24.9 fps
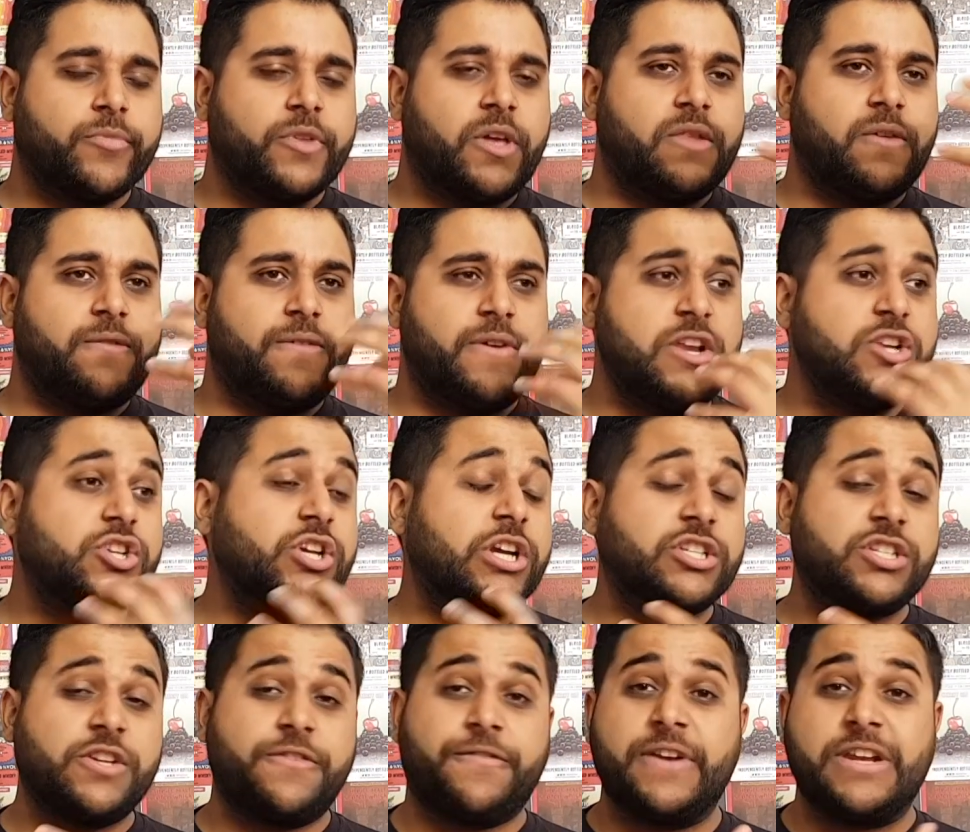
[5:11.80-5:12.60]
The finish
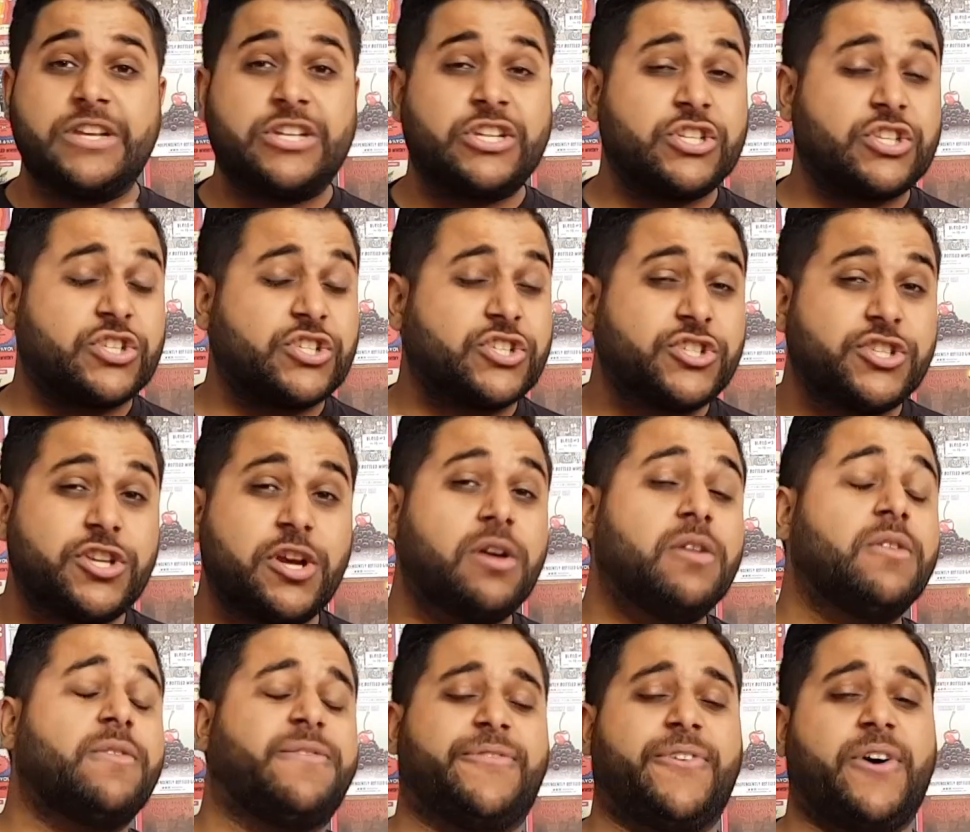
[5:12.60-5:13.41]
actually finishes
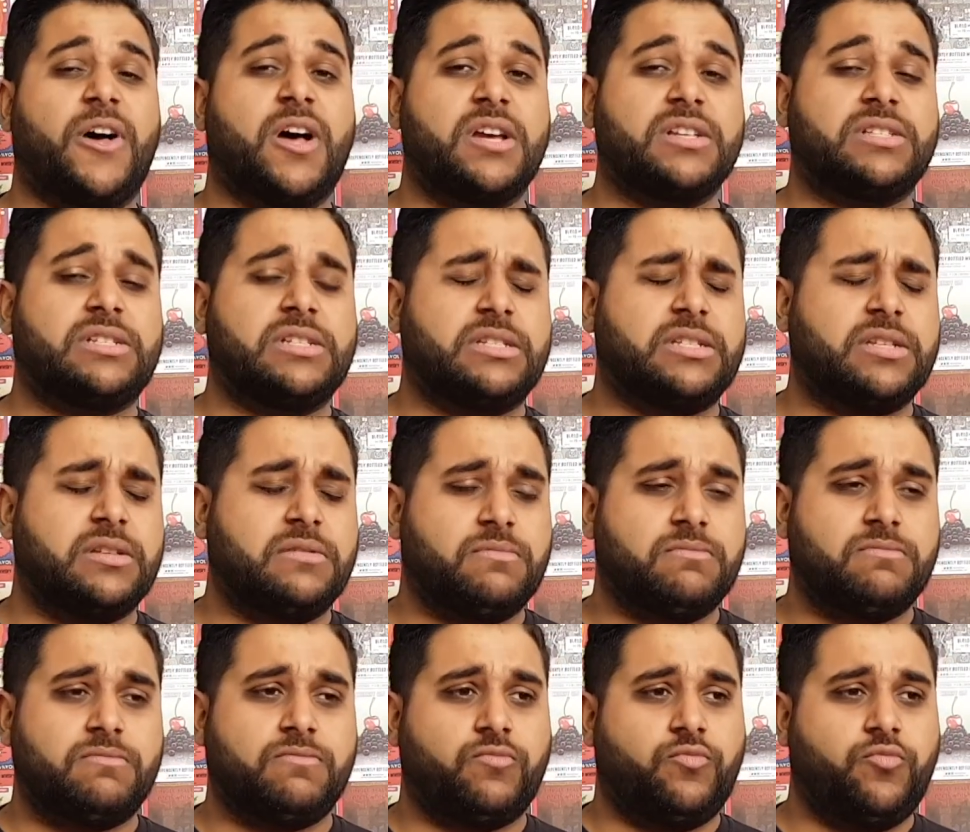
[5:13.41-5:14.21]
so fast, it's
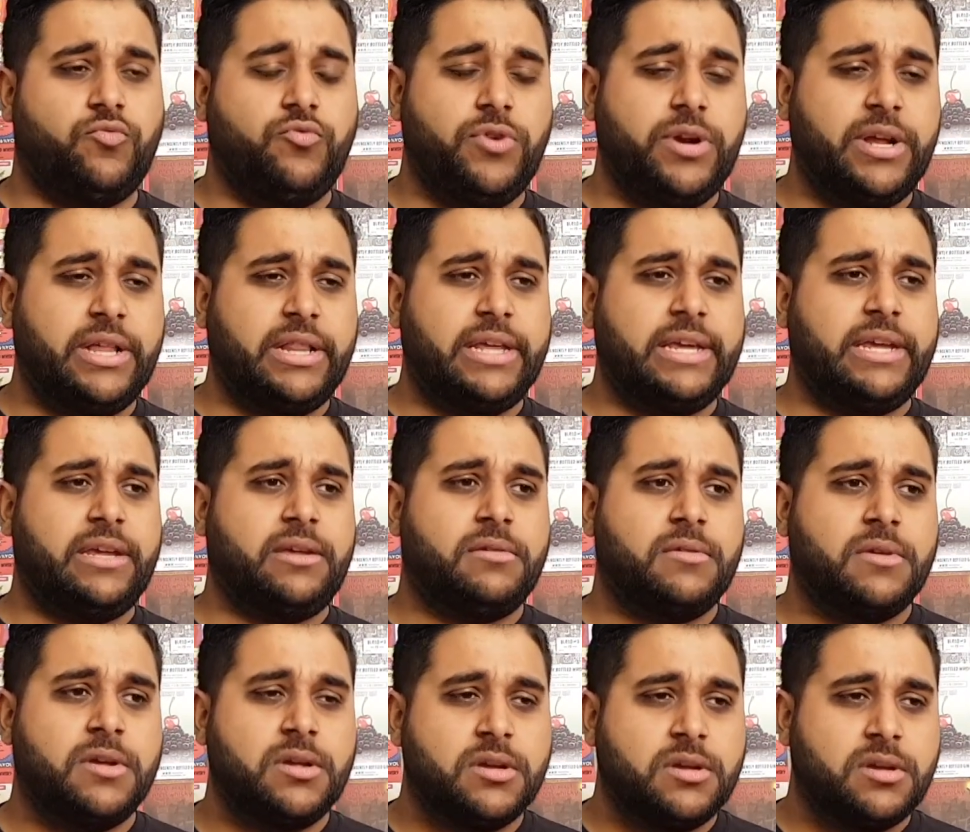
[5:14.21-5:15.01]

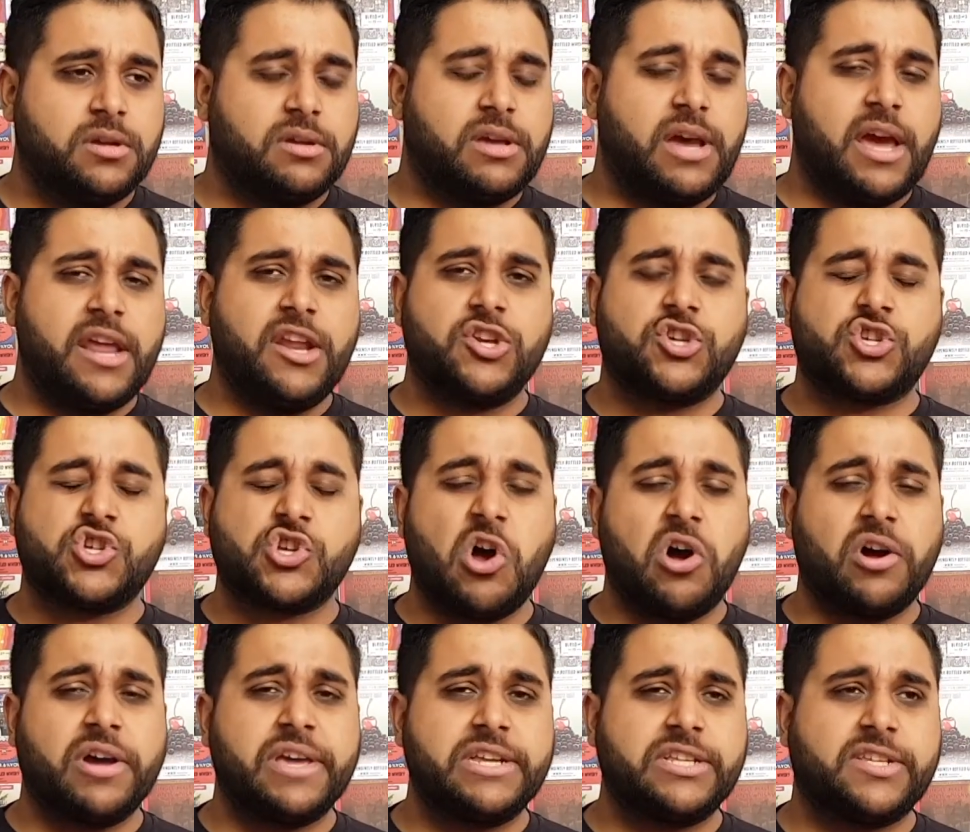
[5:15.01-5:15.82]
really kind of
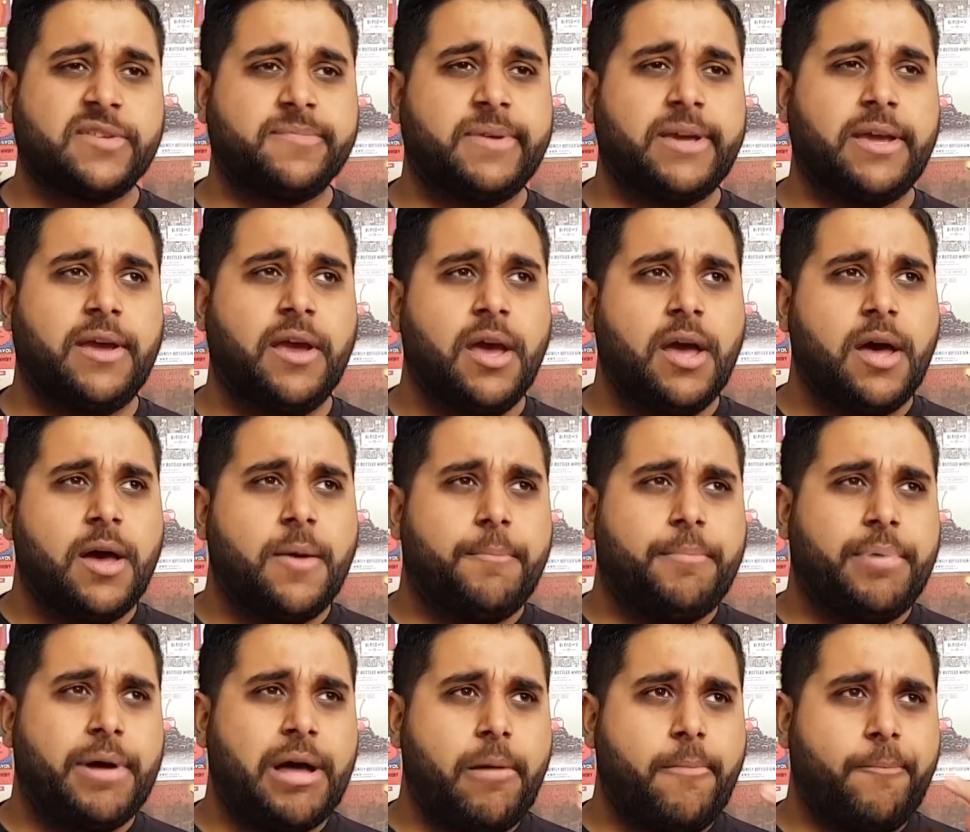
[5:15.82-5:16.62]
shocking to me.
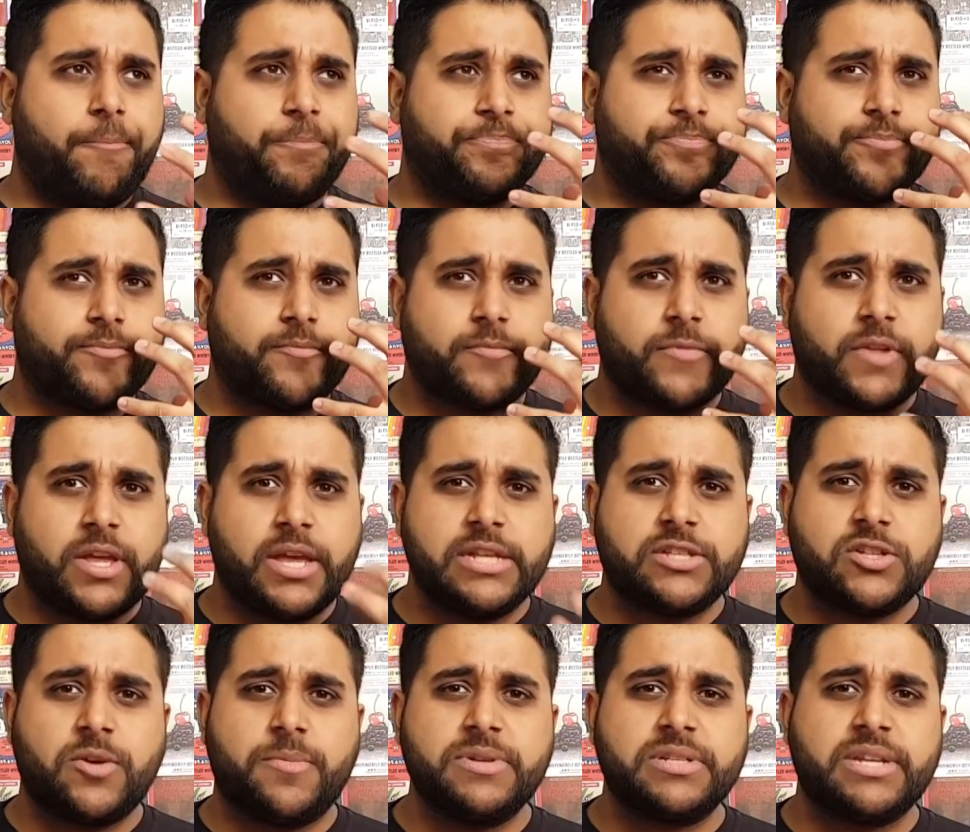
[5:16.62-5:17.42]
But
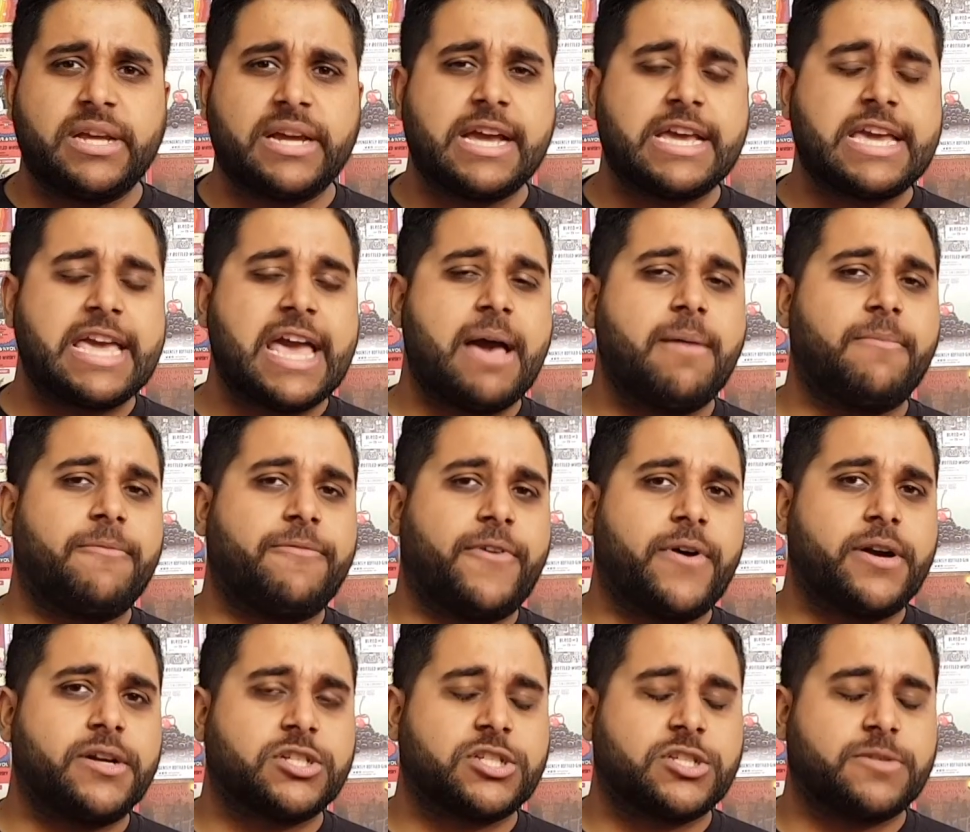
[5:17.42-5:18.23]
it's almost like a
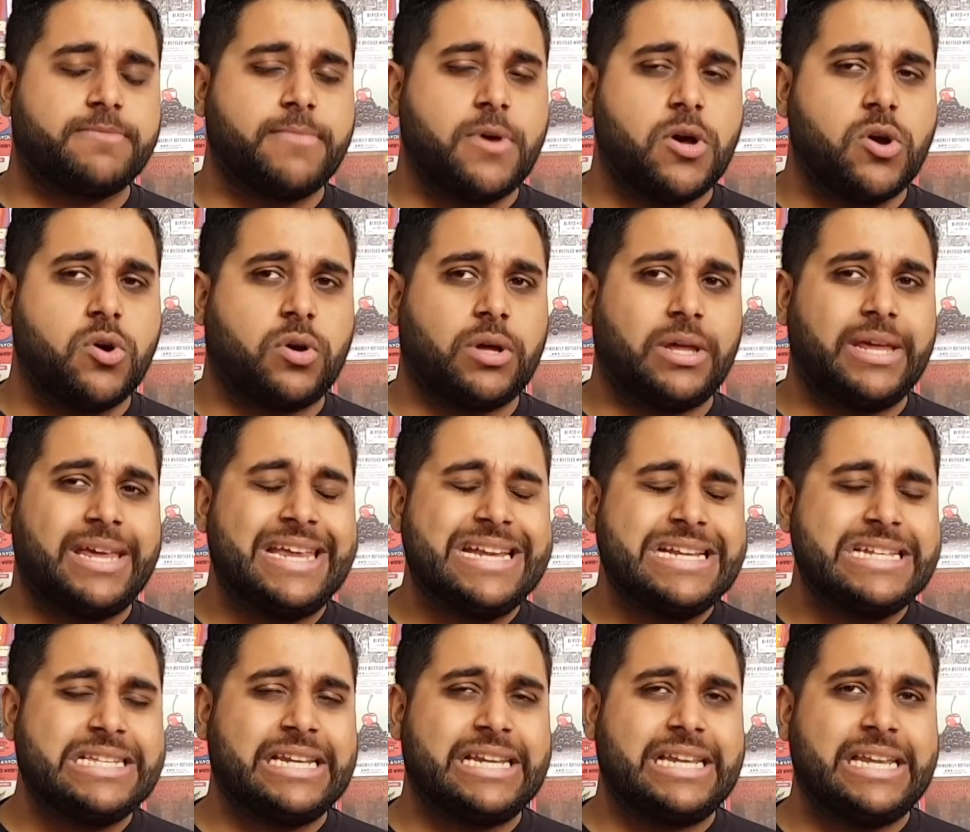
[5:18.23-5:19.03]
campfire smoke
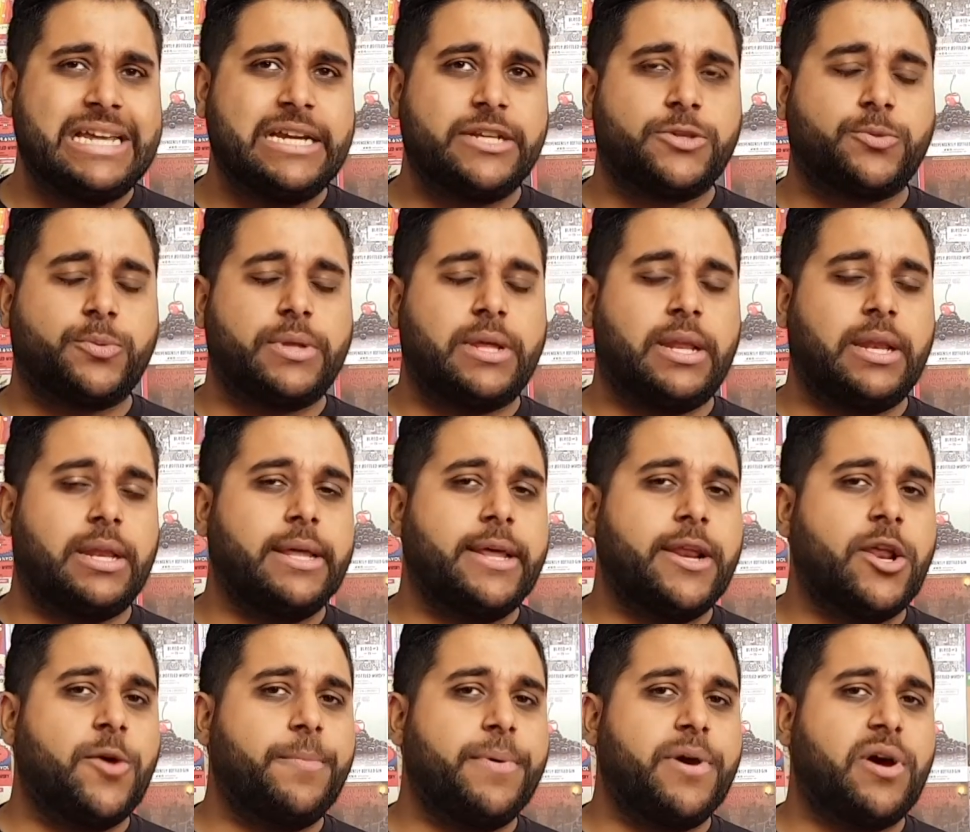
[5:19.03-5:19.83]
interlinked with a
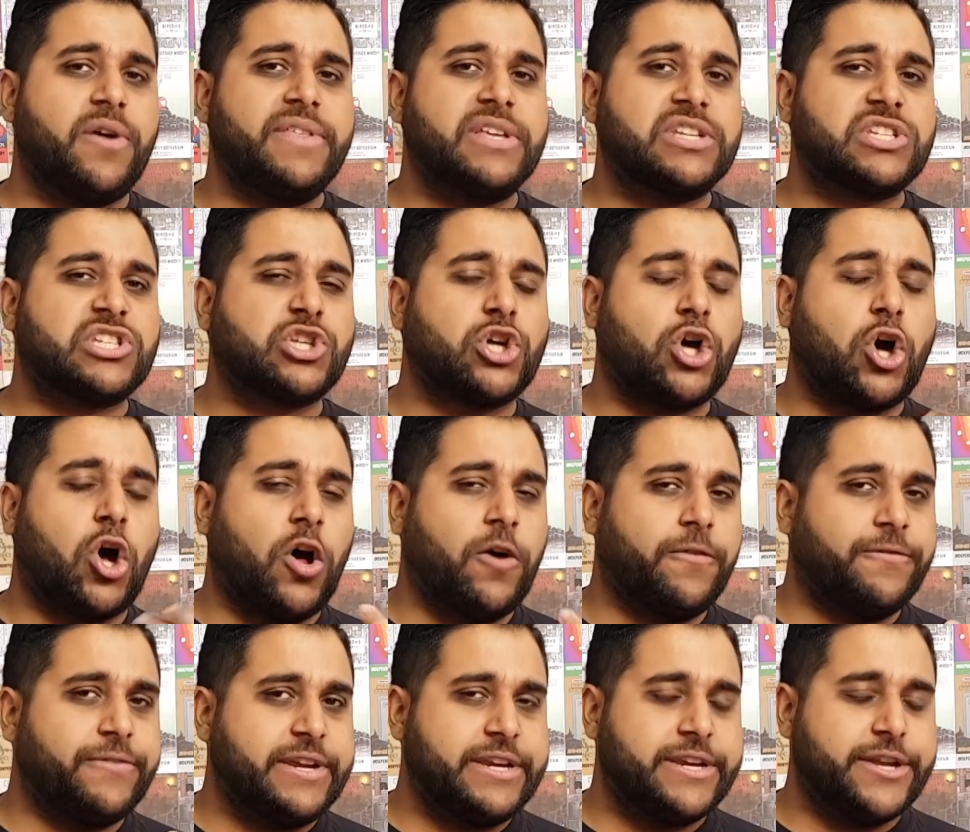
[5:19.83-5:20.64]
little bit of this
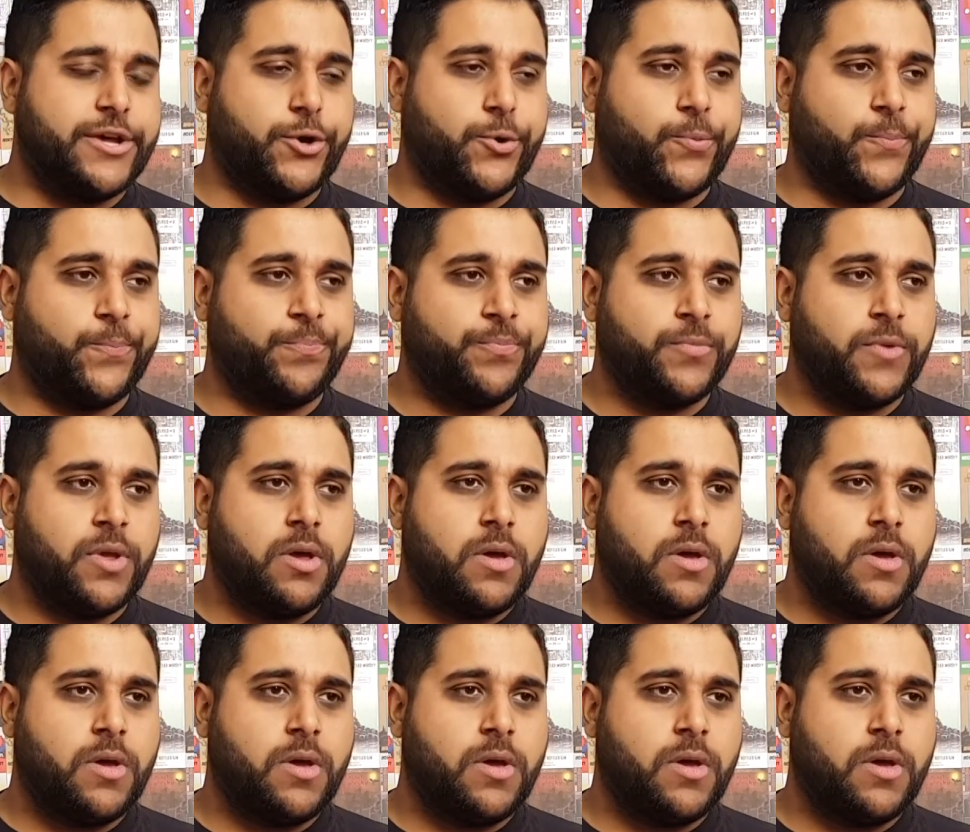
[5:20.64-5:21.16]
coffee note.